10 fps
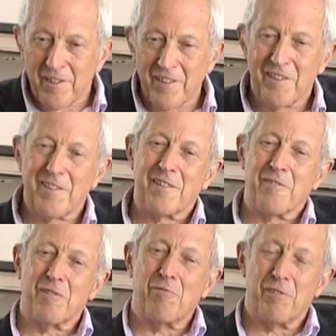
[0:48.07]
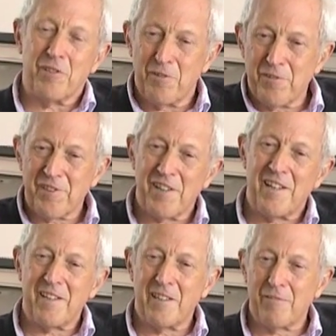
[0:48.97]
That you can reduce the
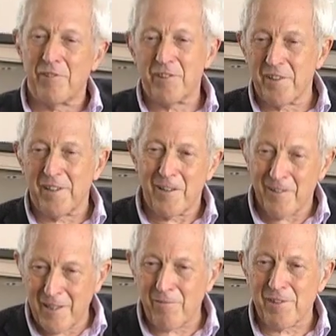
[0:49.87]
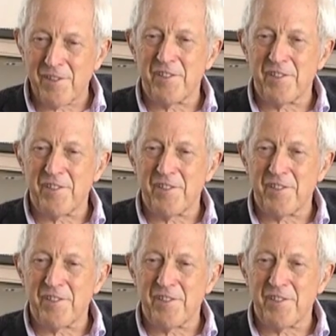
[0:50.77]
high level to the lower levels,